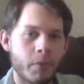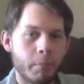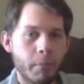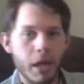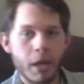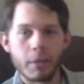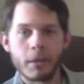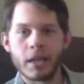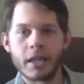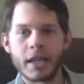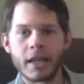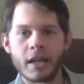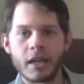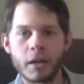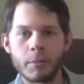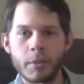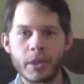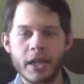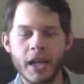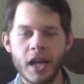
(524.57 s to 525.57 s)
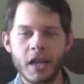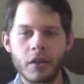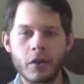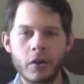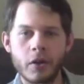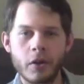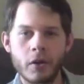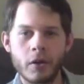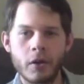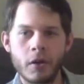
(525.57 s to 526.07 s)
Maybe they come
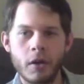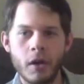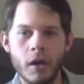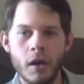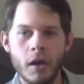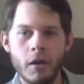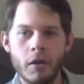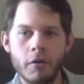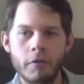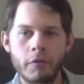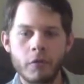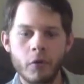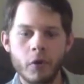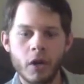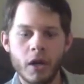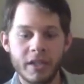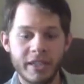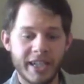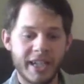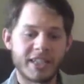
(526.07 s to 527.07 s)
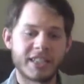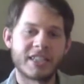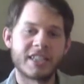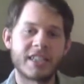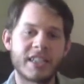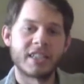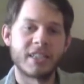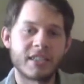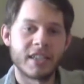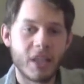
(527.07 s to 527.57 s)
together for a
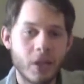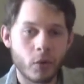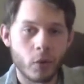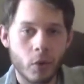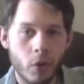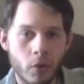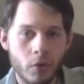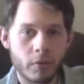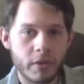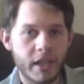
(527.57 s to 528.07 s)
Destiny sequel,